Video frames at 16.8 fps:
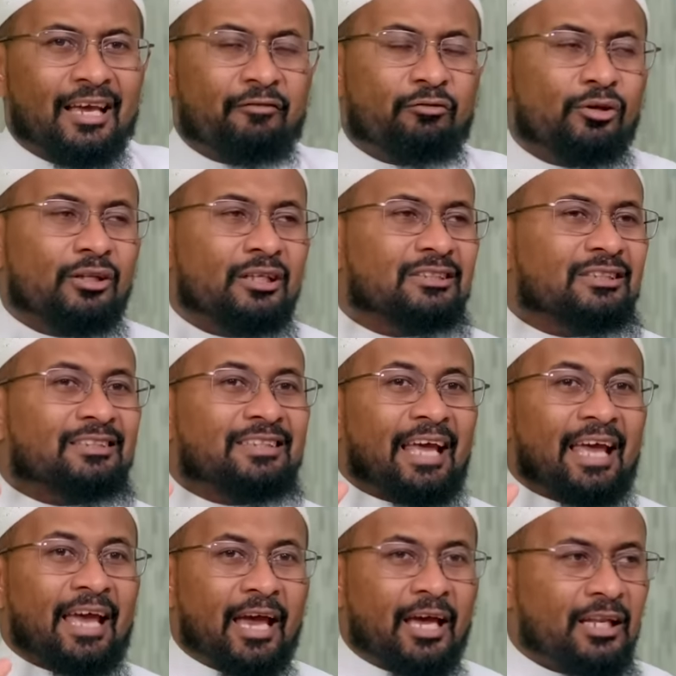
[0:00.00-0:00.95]
If you're listening
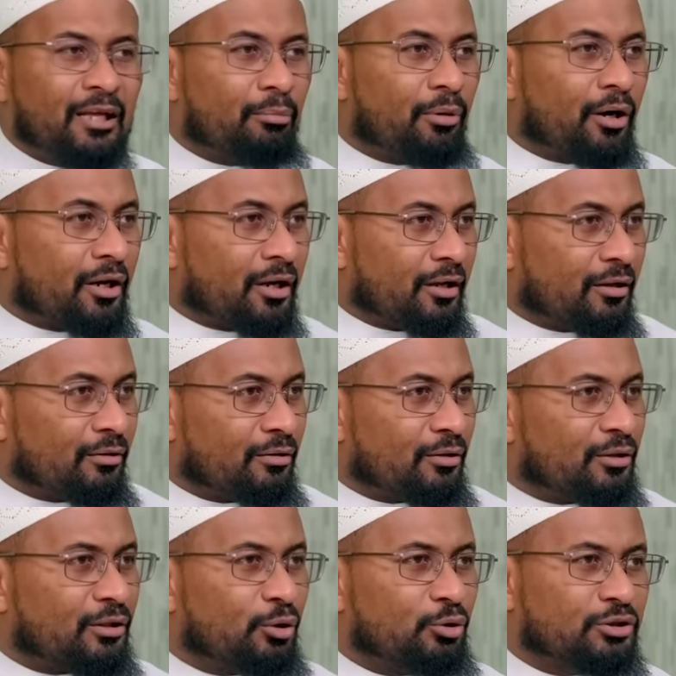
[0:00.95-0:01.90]
to anybody
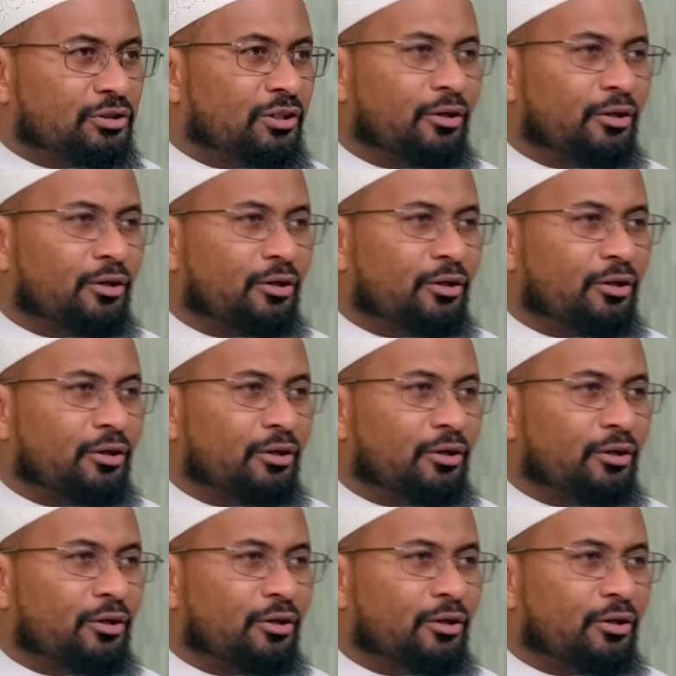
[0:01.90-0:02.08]
who's